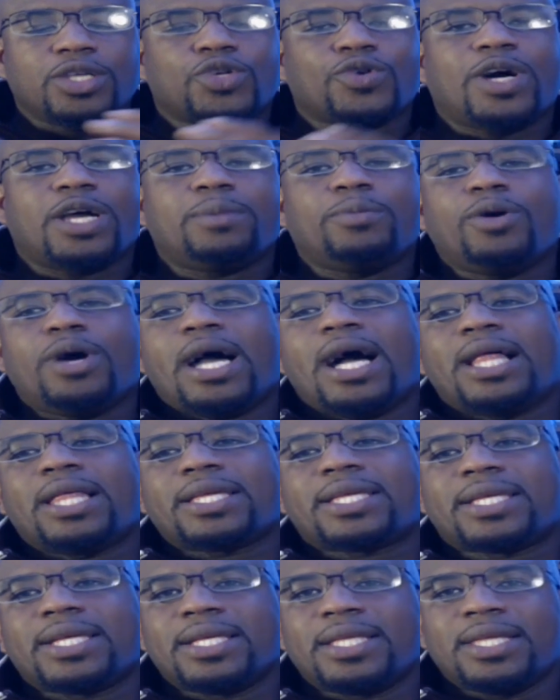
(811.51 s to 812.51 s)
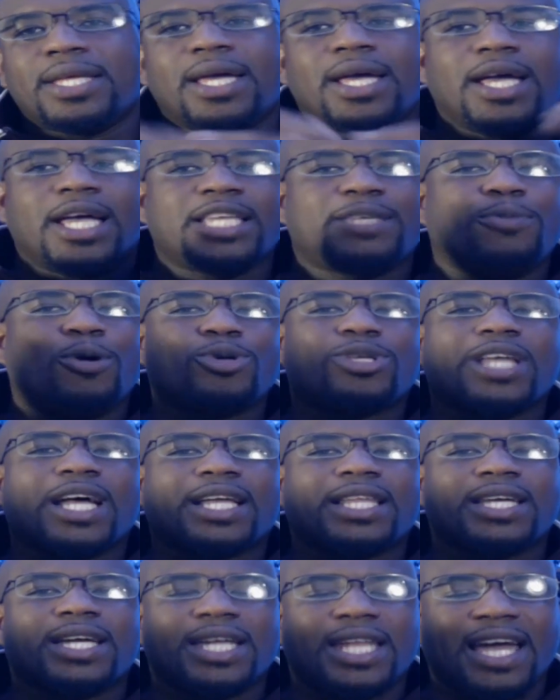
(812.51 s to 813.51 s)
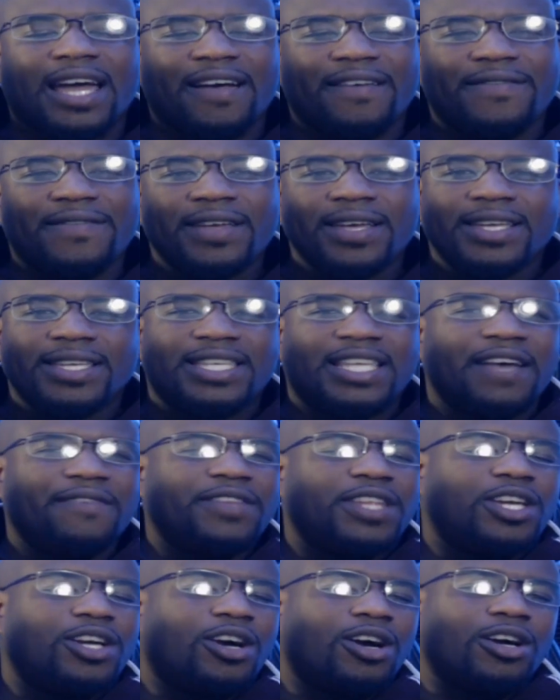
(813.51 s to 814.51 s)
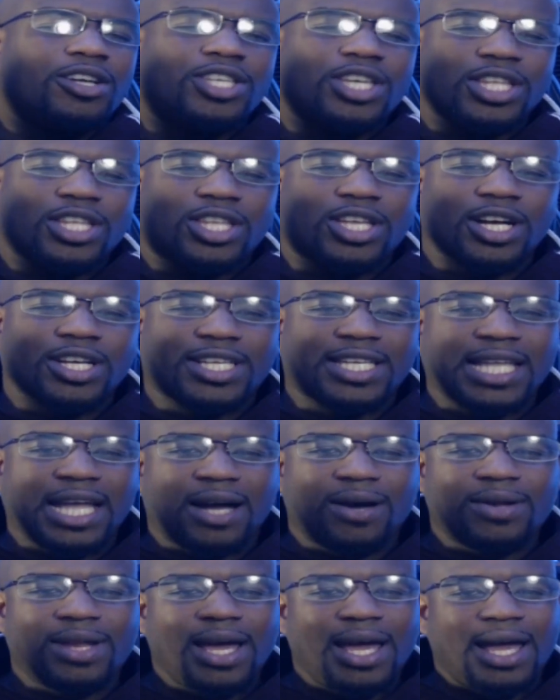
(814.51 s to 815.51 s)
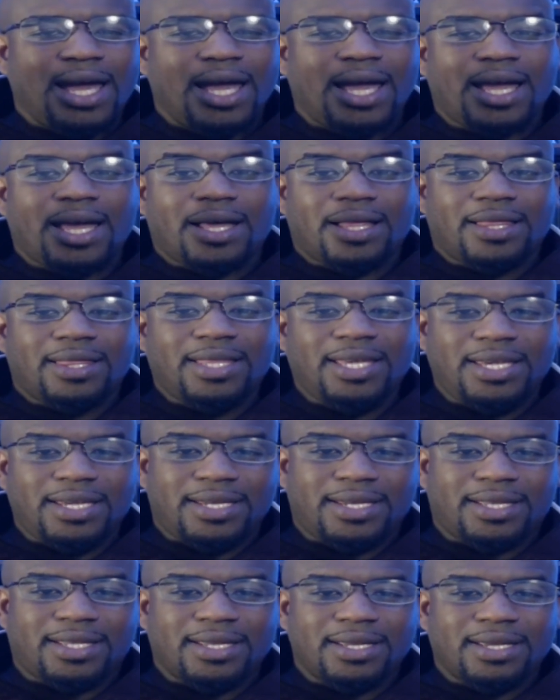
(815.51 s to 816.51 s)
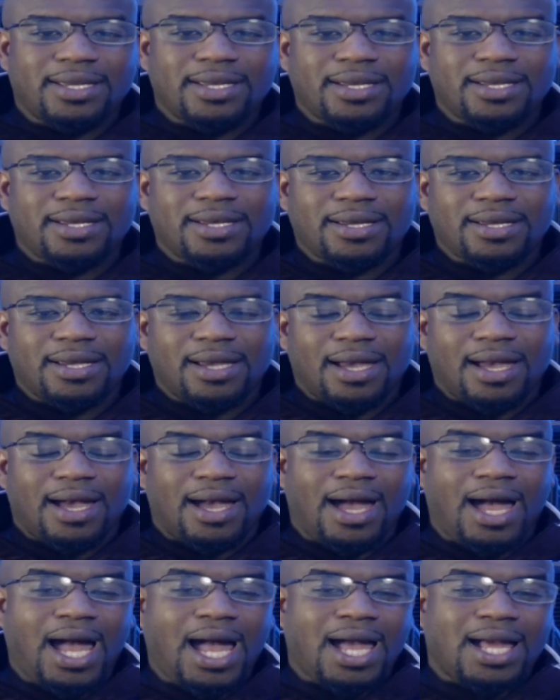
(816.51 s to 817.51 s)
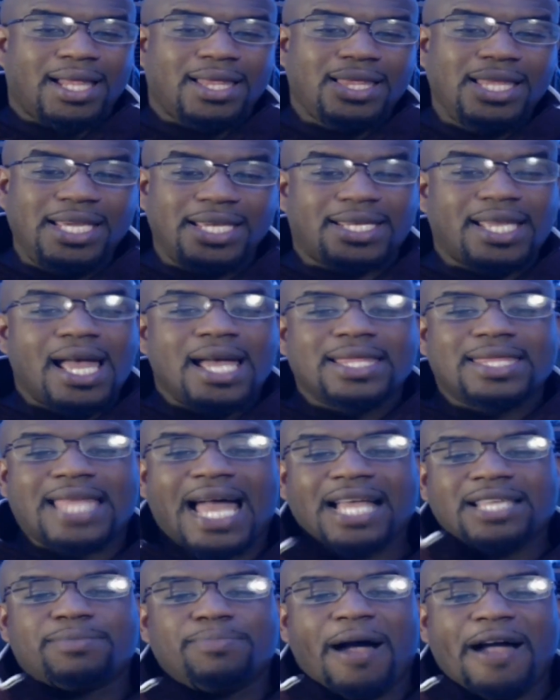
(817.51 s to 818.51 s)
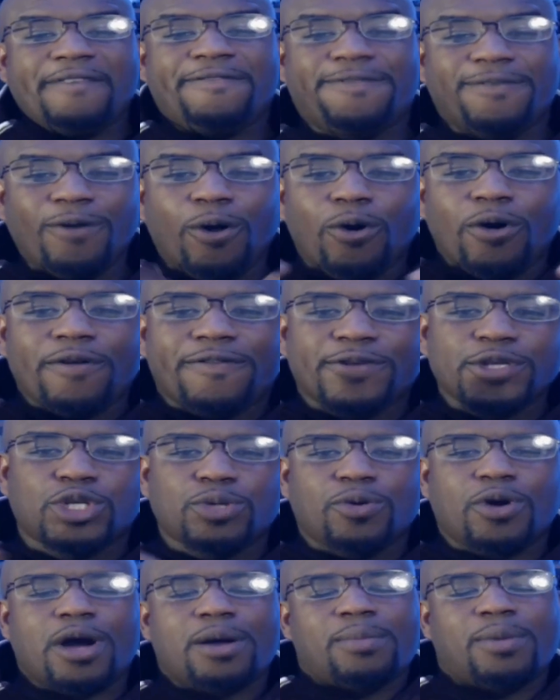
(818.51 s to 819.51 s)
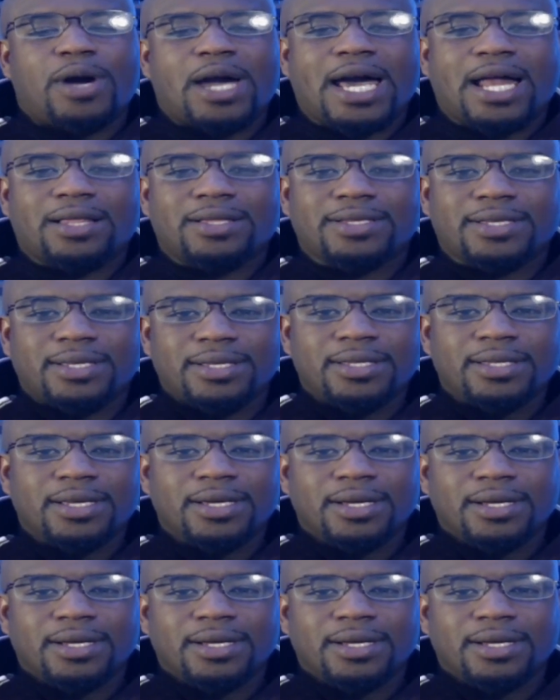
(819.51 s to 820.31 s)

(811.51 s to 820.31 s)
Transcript: Geronimo Allison is most likely going to have 70 yards and a touchdown, at least. At least. That's my floor for Geronimo Allison.